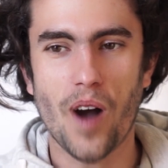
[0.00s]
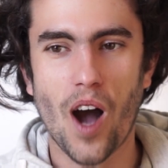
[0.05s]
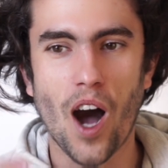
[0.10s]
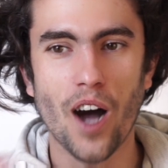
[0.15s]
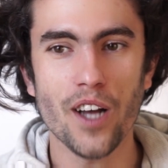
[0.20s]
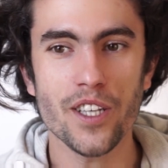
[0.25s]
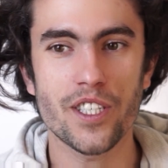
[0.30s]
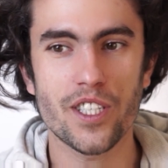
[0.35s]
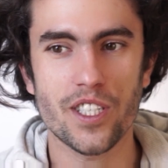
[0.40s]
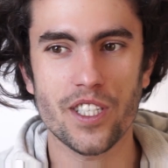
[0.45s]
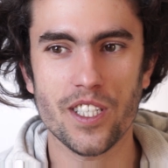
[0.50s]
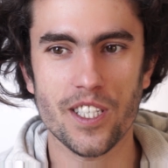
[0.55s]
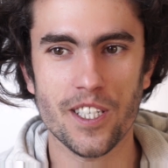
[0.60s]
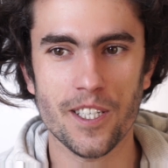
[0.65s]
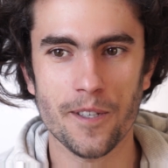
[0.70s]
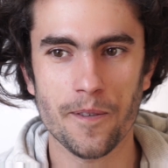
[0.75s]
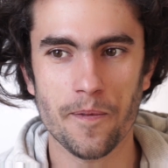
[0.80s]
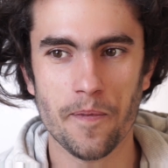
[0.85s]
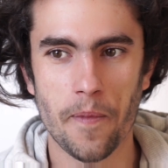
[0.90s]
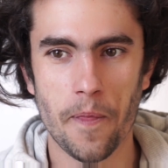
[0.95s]

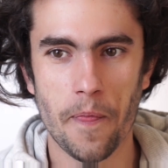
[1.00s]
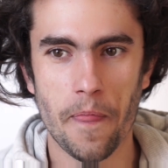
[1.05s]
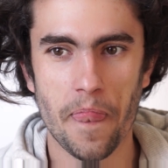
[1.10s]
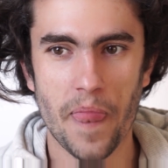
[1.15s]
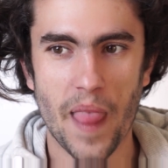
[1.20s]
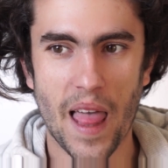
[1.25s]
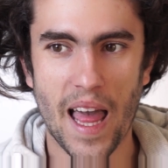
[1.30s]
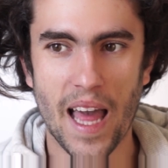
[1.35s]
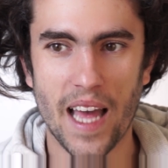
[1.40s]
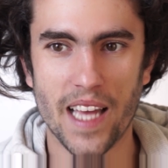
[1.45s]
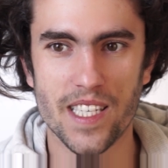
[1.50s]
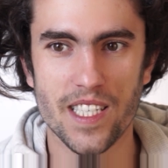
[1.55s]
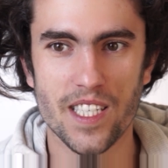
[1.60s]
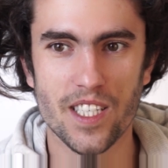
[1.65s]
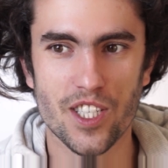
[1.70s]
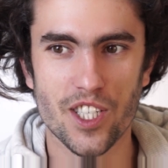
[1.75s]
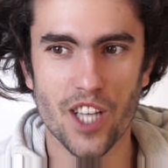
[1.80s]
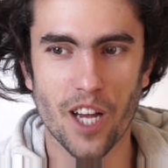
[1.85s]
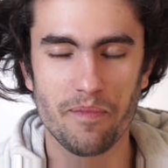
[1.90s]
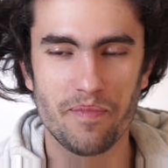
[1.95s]
us as
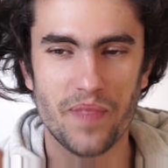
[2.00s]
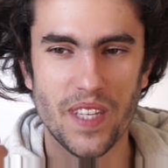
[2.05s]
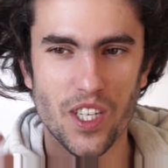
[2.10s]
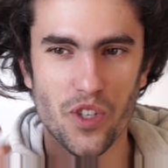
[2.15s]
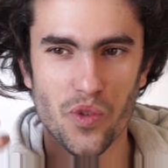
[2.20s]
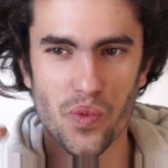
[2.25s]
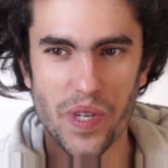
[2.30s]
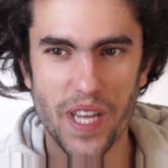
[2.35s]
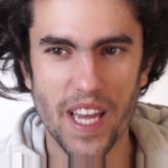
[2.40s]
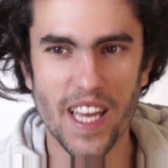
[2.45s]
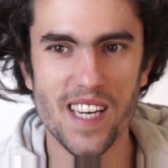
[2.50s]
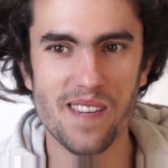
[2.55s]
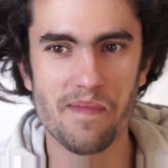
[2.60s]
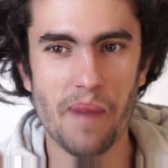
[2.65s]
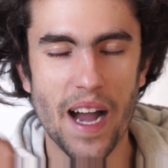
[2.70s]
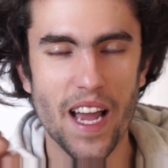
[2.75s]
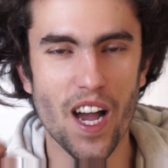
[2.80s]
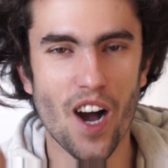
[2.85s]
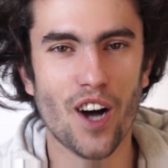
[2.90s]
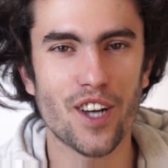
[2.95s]
something created
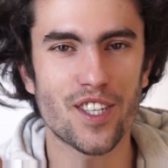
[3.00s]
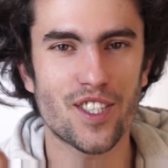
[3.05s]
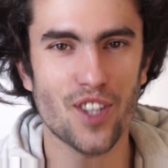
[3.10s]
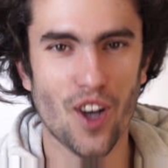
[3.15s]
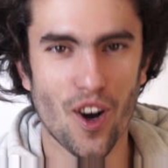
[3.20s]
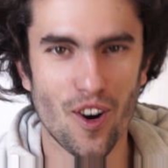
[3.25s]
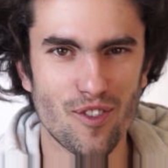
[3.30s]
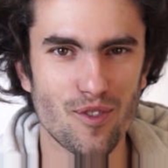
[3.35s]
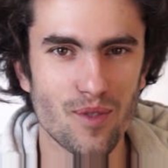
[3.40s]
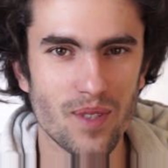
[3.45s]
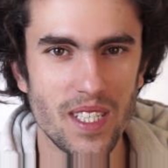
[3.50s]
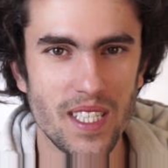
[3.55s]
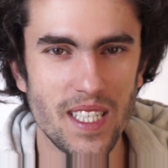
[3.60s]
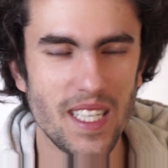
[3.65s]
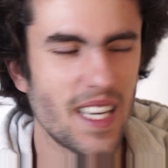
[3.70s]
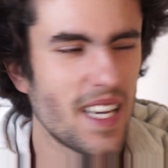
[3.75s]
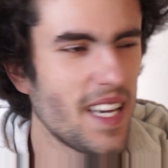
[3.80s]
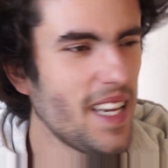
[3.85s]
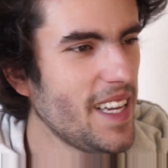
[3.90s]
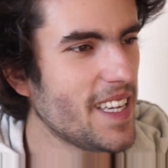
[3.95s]
by us
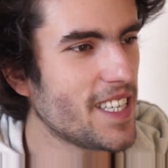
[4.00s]
only